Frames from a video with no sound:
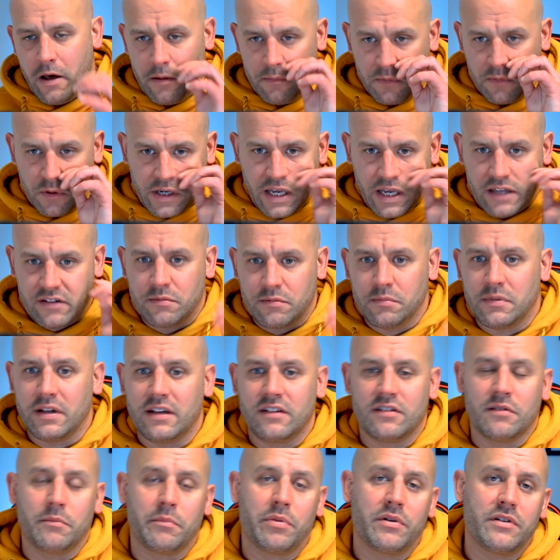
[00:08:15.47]
You'll get some
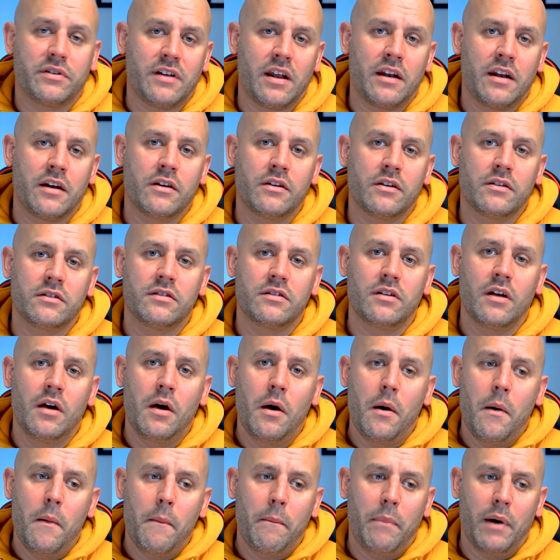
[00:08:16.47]
decent presenters,
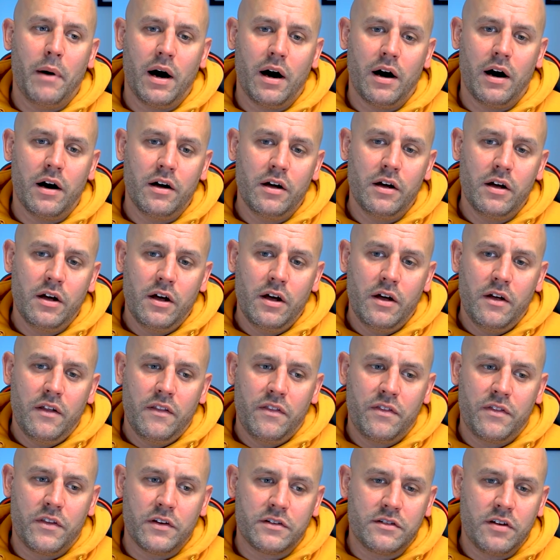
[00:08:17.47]
but
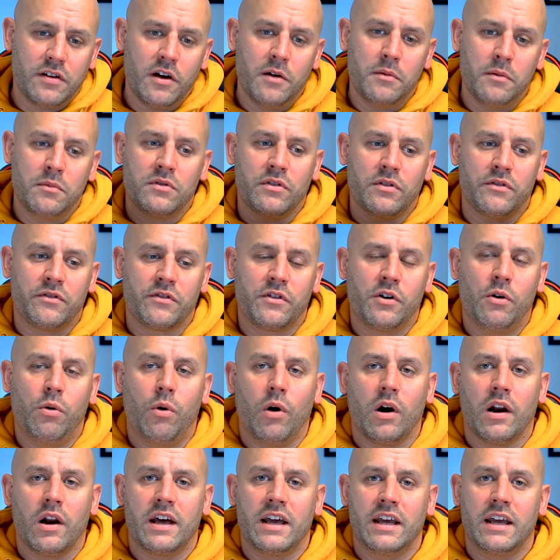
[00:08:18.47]
the terms of
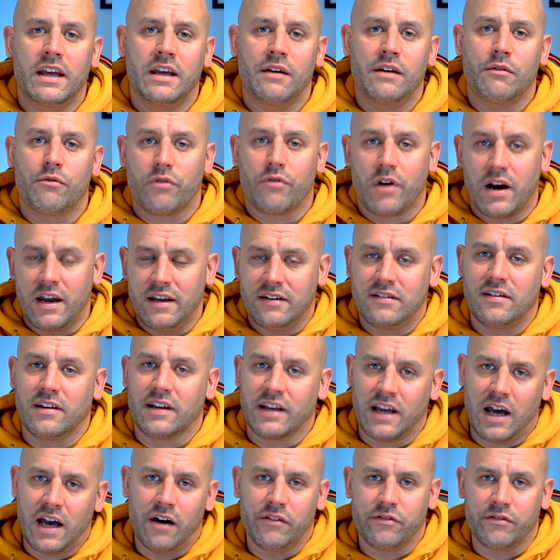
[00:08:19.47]
quality
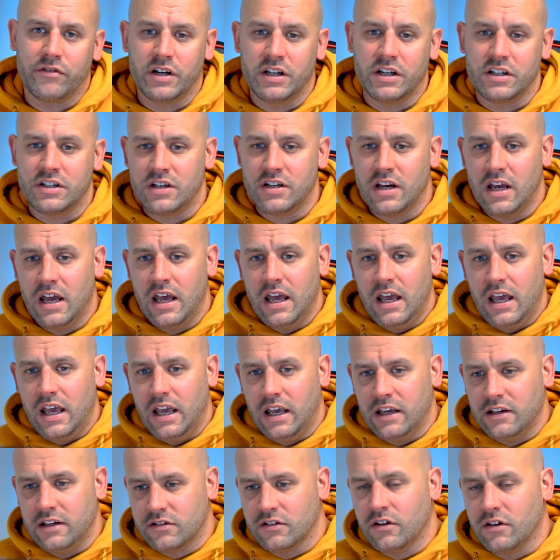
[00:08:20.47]
racing coverage
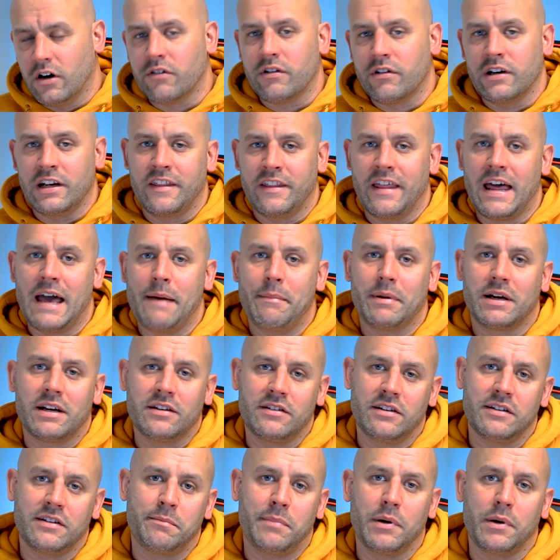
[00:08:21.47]
is not really there because
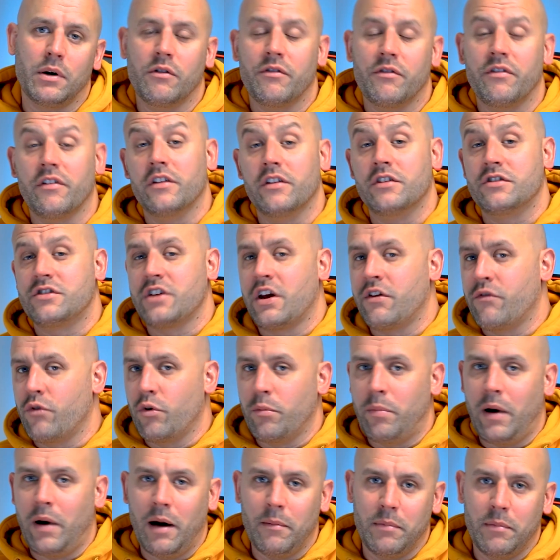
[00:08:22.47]
it's built for the general
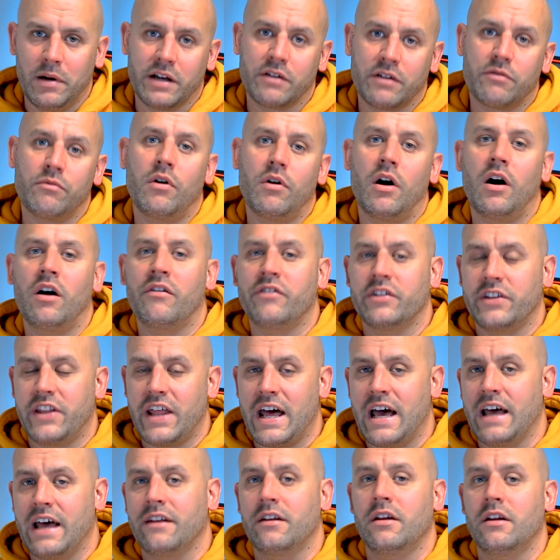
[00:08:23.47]
public rather
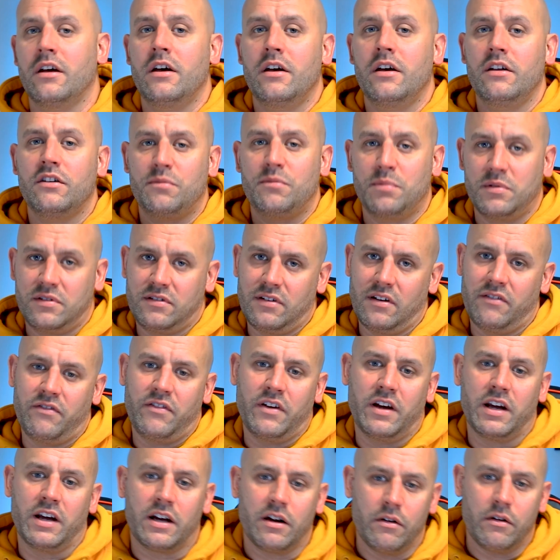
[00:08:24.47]
than
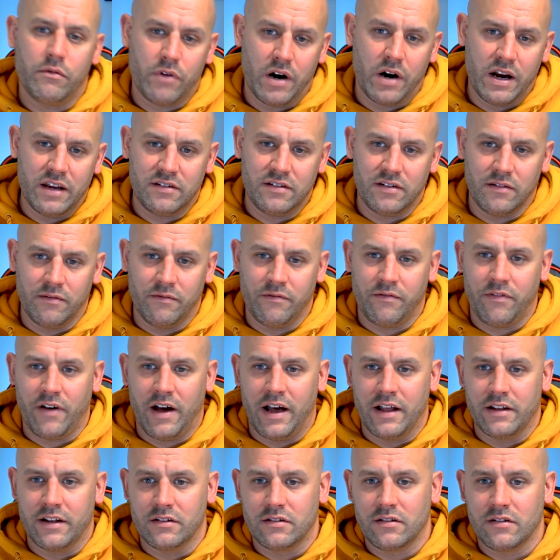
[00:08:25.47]
specific racing
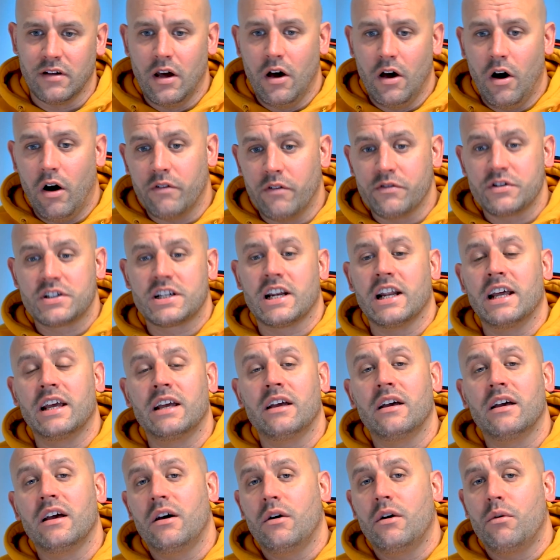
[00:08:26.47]
fans.
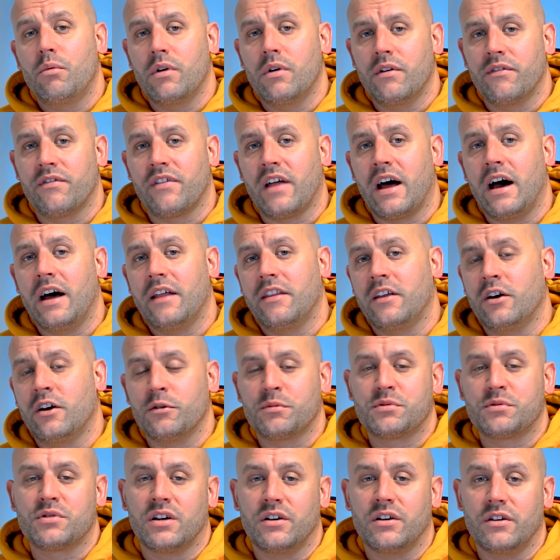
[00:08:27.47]
Obviously, with that, the
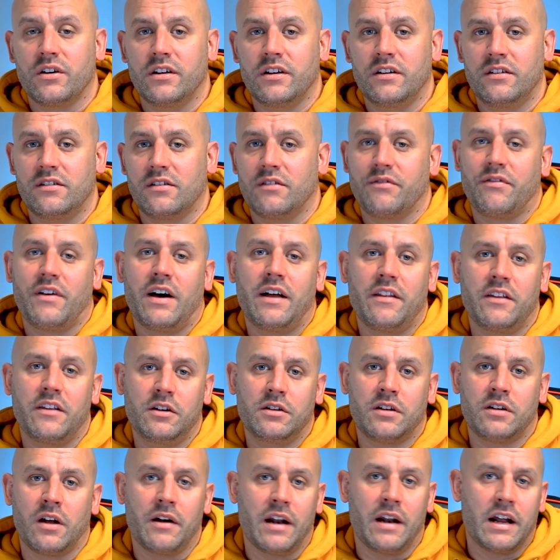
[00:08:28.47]
upshot is the fact that
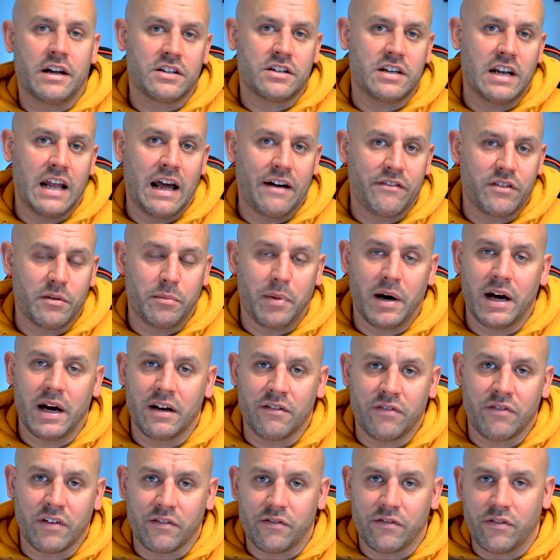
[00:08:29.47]
you don't actually have to pay
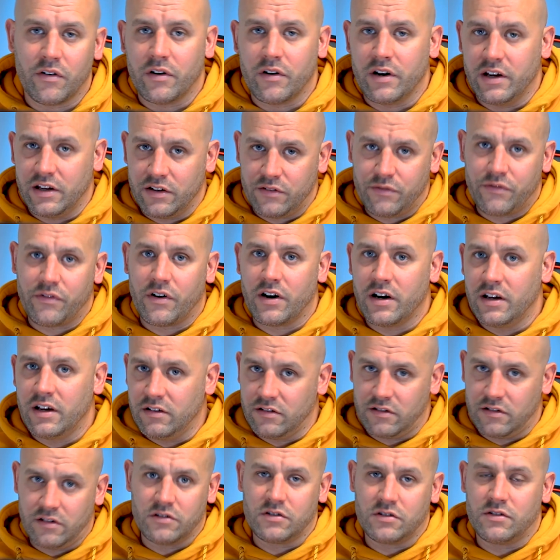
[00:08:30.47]
anything for it. It's free
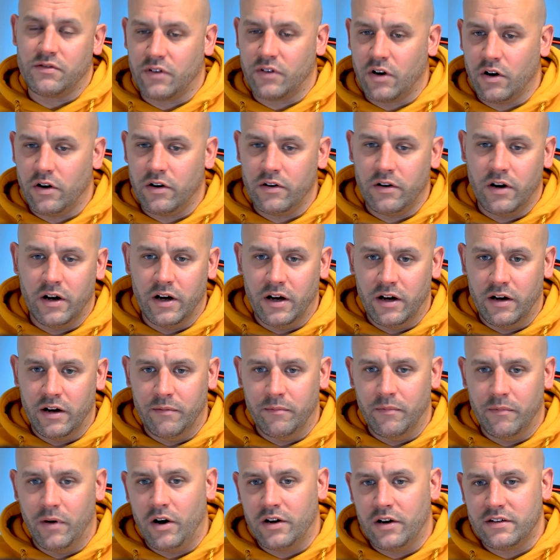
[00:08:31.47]
as long as you've got
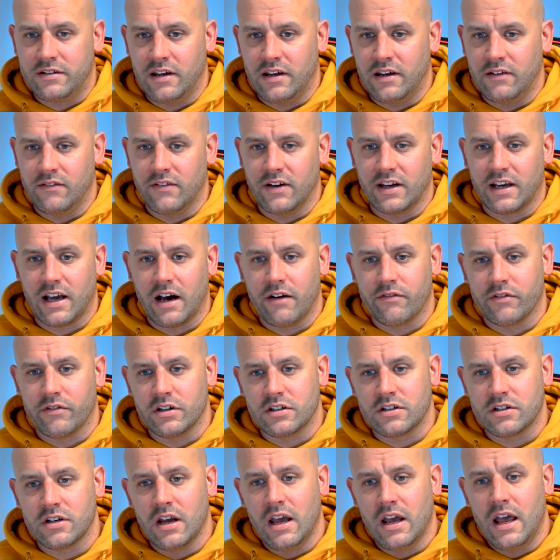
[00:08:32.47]
ITV
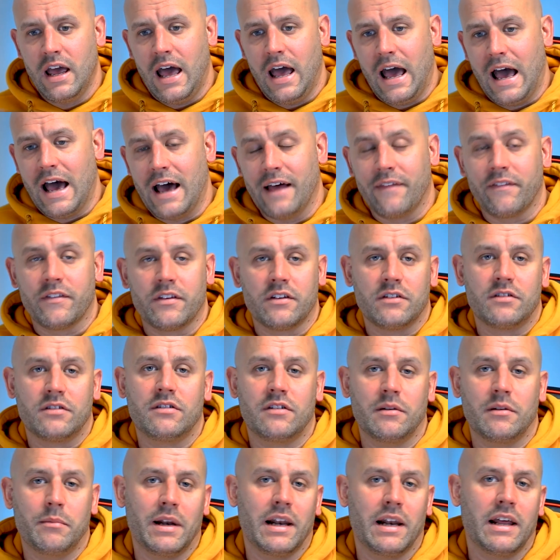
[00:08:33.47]
coverage, and the
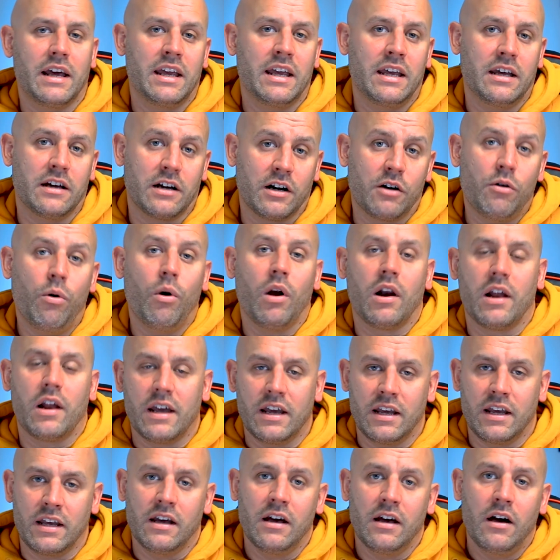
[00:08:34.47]
stability and
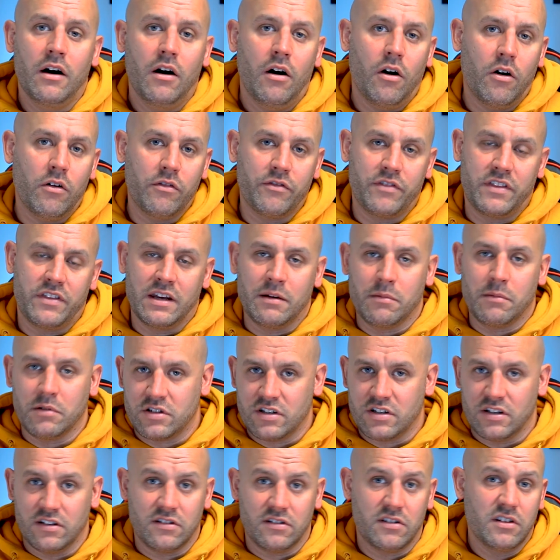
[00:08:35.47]
quality of the
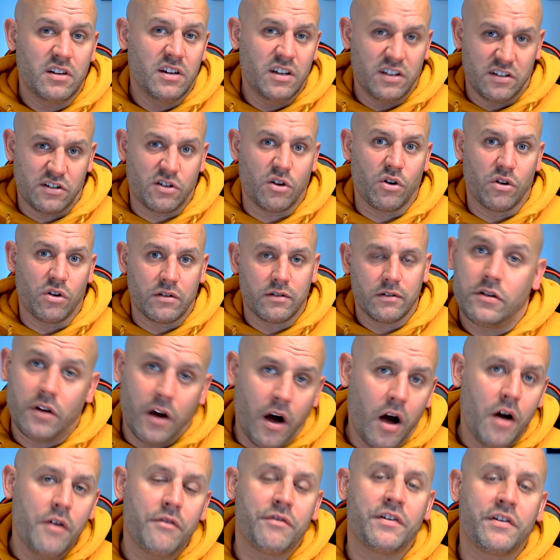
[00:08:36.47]
images is good. So
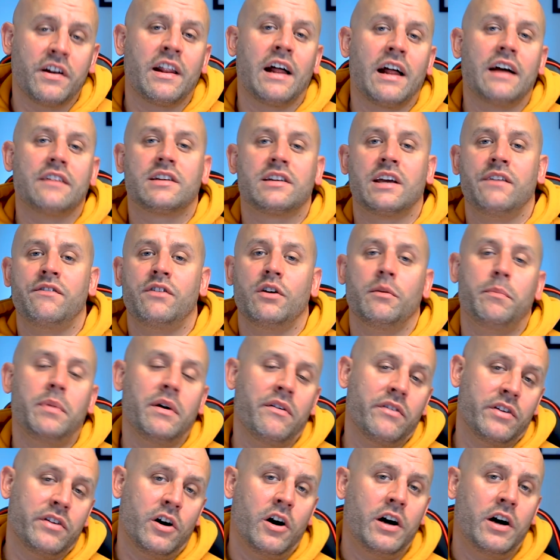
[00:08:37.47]
hopefully that's give you a bit
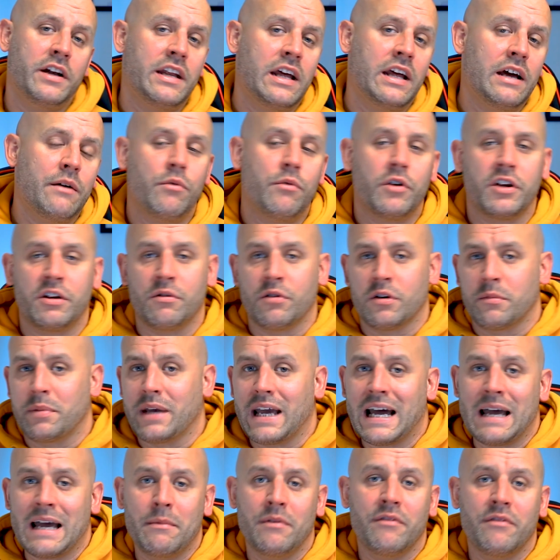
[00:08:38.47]
of an idea what you want to be
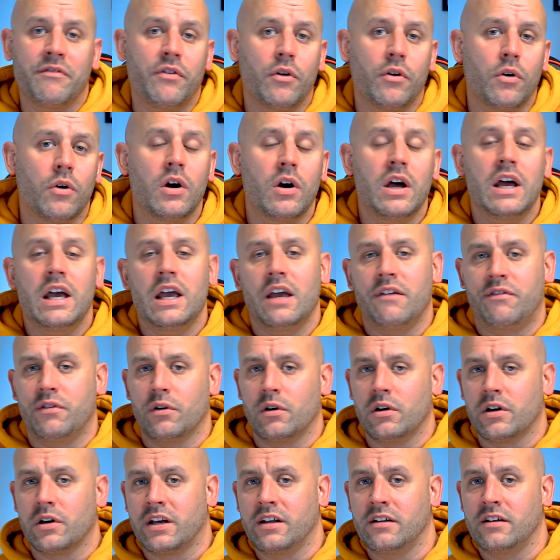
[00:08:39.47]
aiming for if you're
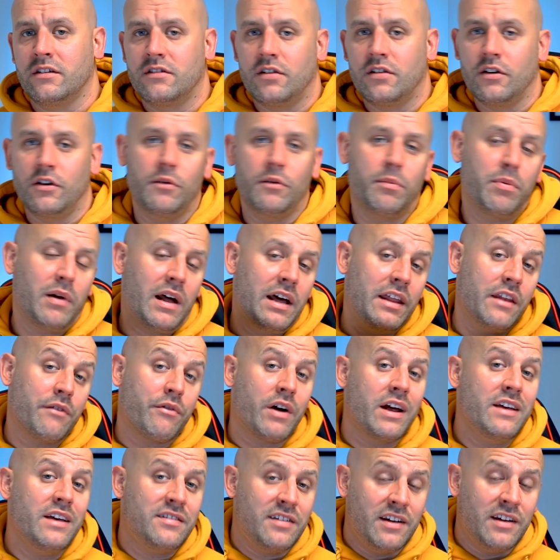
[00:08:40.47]
looking to play the
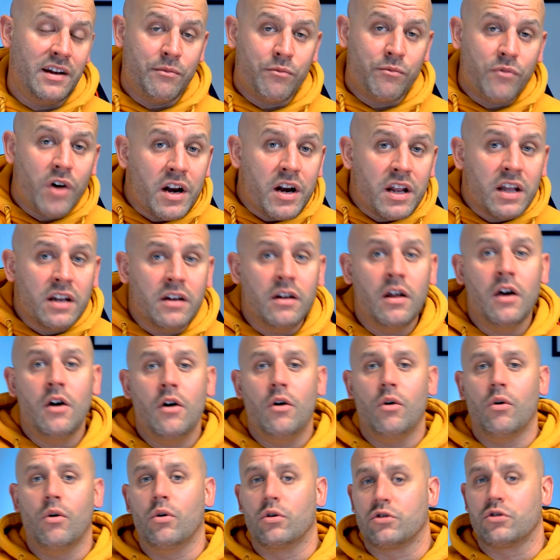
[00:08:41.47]
racing in running
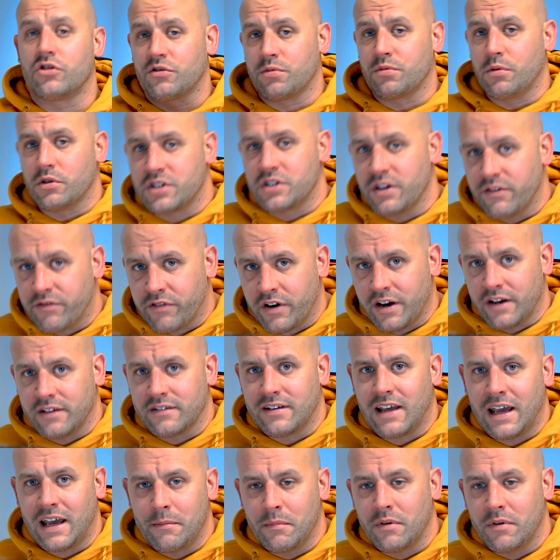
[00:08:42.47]
or just watch it for
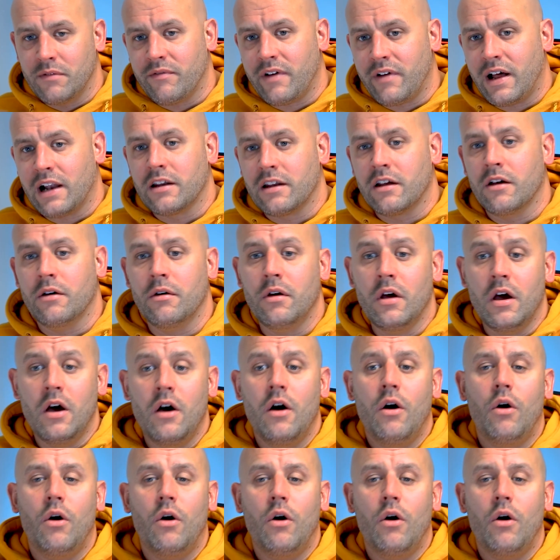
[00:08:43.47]
entertainment value.